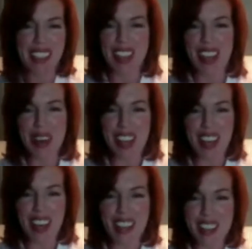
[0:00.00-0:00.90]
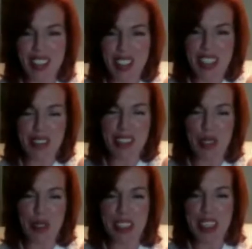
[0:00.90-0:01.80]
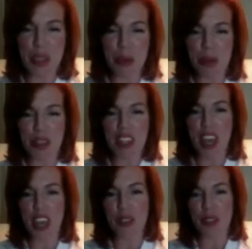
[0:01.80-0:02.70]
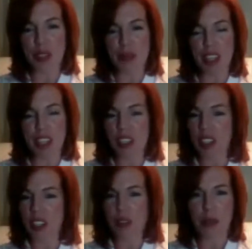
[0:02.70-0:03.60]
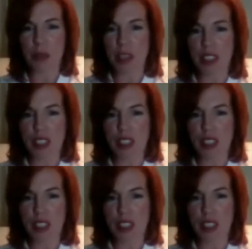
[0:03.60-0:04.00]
okay, just have a little teaspoon of that or something. It was amazing.